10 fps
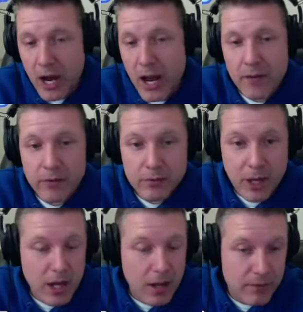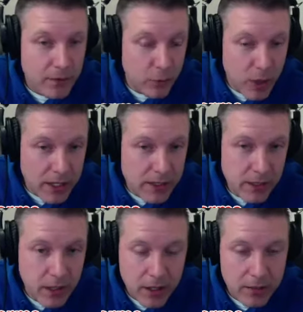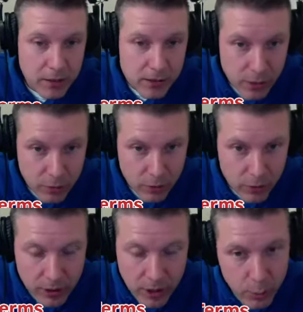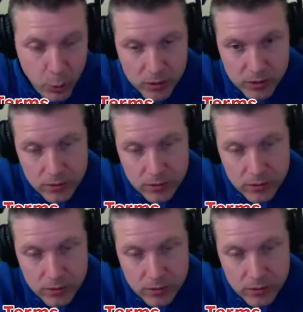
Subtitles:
I have no idea anything that's going on in the airport.